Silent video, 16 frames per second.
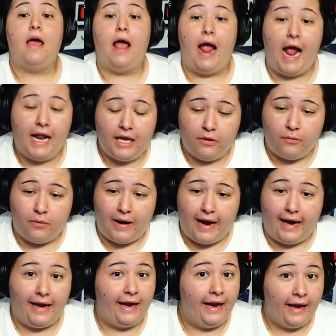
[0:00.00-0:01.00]

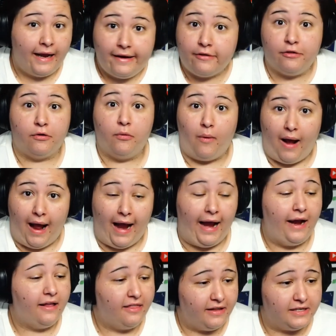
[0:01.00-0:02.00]
Anyway, either
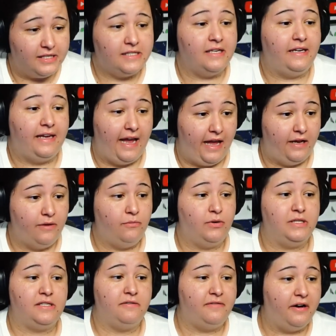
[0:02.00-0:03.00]
way, this again
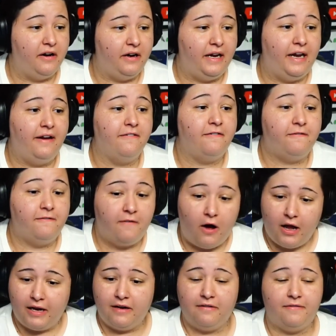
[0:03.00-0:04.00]
was a very
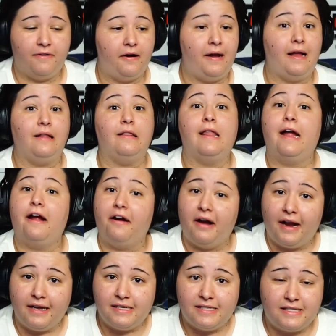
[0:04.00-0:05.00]
fun, very
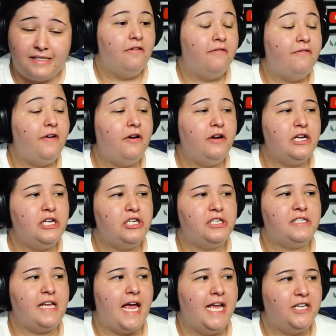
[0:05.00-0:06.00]
hilarious, very
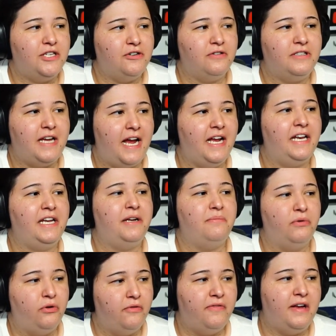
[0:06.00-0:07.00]
just entertaining
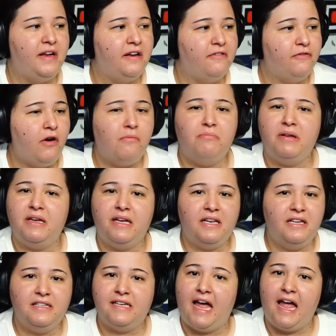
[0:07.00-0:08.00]
movie from
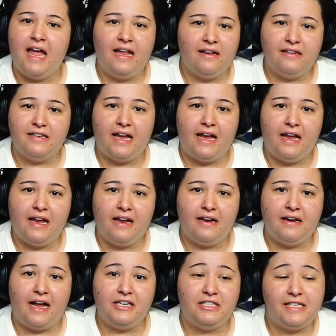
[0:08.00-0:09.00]
beginning to end,
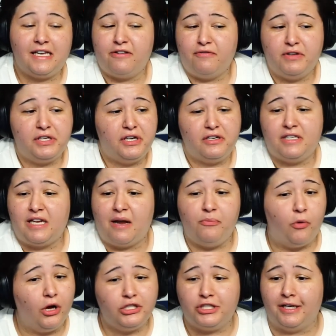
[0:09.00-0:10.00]
and I just had a really good time
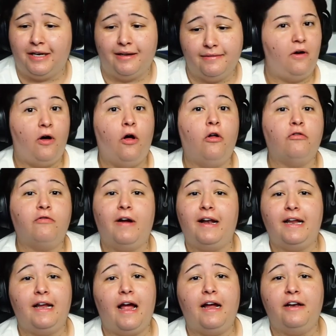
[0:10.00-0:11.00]
watching it.
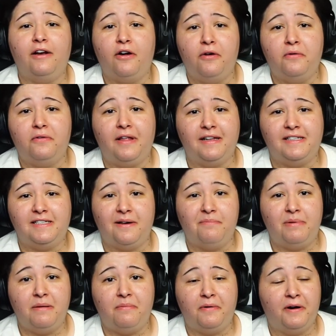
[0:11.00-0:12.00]
Already I know that some
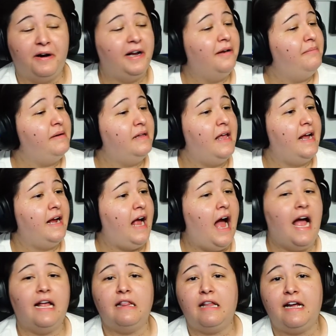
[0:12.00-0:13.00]
people are gonna be like,
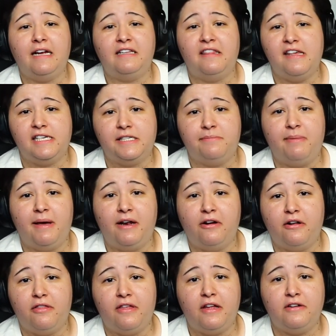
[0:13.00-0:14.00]
I like this
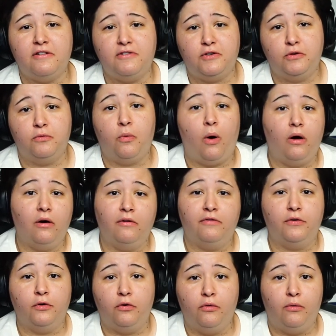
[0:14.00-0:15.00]
better than Tu Wong
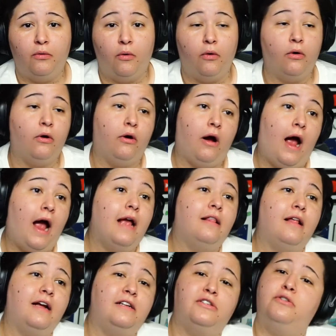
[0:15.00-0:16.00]
Fu, or I
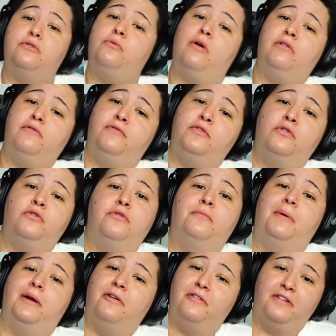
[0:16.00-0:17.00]
like Tu Wong Fu
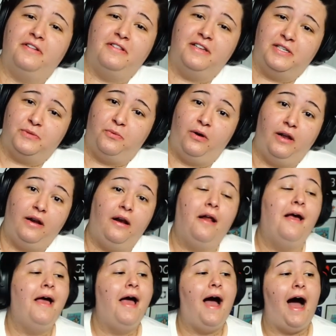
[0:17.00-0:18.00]
better than this one.
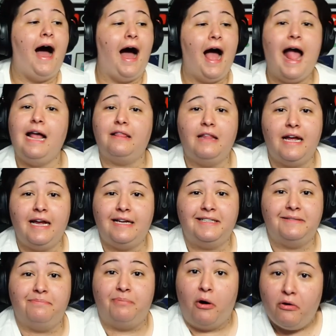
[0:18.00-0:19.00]
I
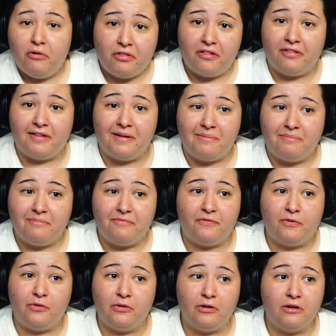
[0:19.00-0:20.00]
liked both of them
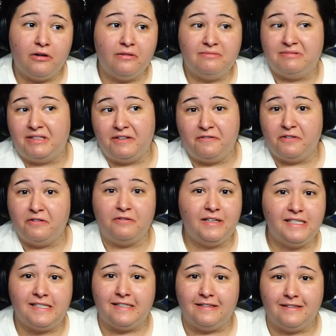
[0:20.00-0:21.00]
for different
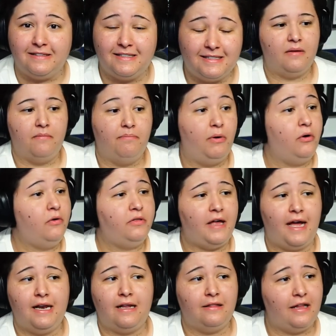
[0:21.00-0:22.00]
reasons. Both
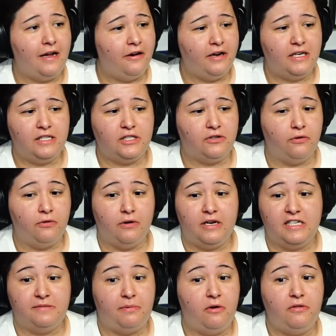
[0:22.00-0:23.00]
had hilarious
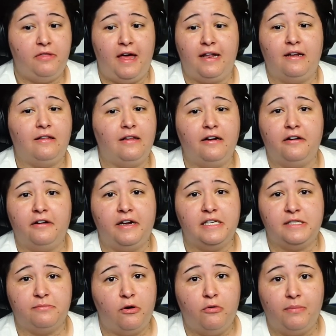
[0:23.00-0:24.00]
stories, both had
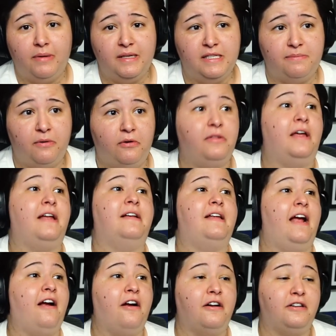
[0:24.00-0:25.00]
hilarious moments, both had
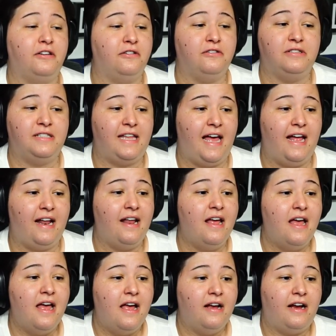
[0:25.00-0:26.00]
characters that
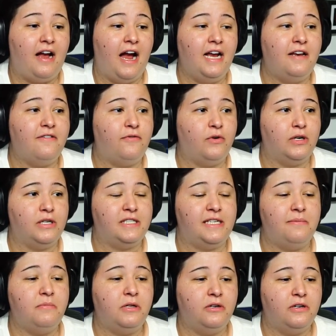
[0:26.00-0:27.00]
kind of were
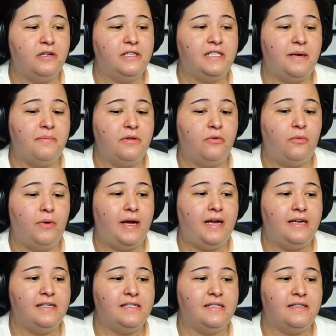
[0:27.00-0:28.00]
similar in some of the
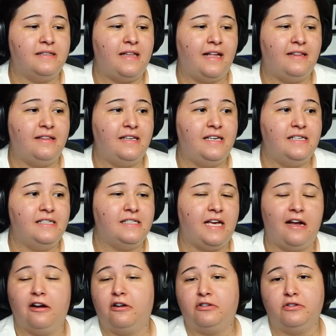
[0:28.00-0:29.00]
ways that these
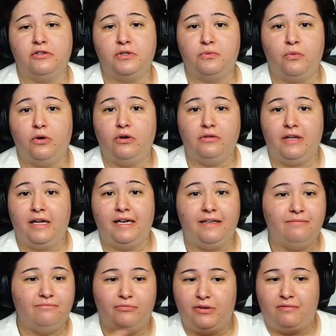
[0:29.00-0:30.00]
characters were, like,
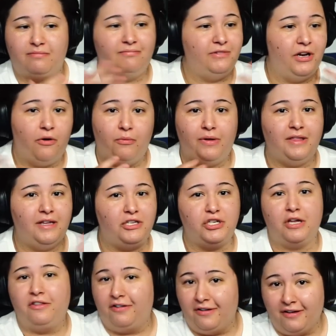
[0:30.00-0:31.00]
with each
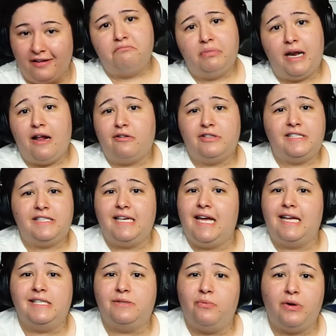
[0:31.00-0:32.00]
other. But I don't see
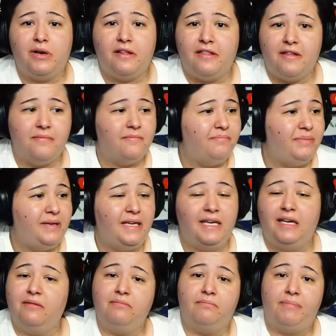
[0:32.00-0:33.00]
as one of them
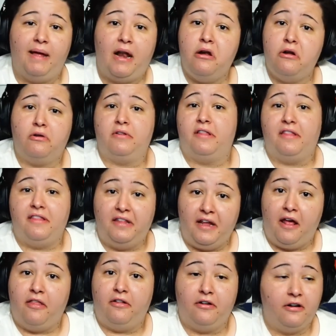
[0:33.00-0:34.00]
being better than the
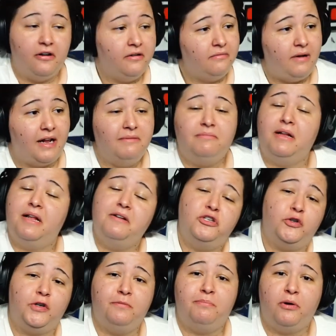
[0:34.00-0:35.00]
other. I
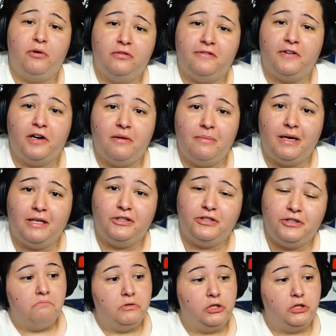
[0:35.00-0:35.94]
enjoyed both very much.